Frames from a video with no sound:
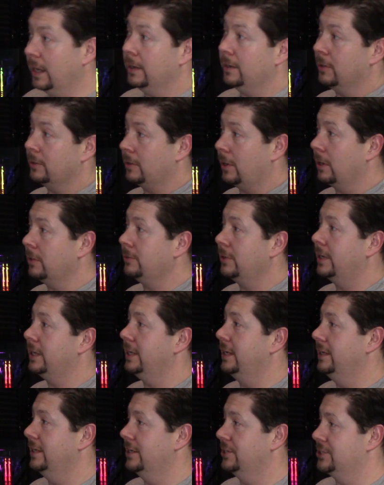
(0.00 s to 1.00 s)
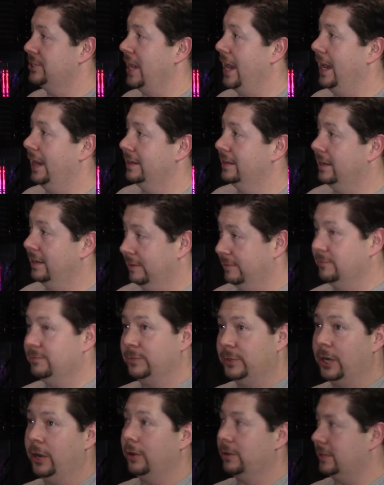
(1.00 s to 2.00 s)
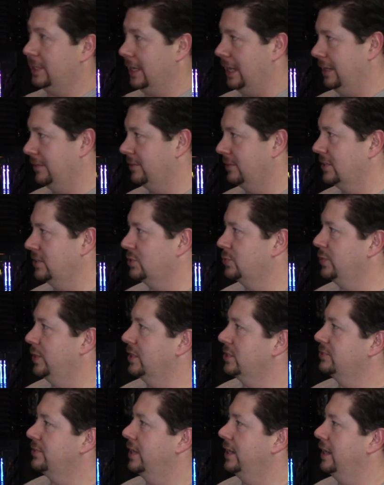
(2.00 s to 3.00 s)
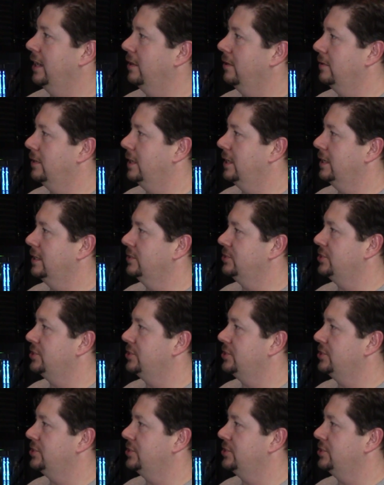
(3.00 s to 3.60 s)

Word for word: Already in the chat, and we are live on Twitch right now.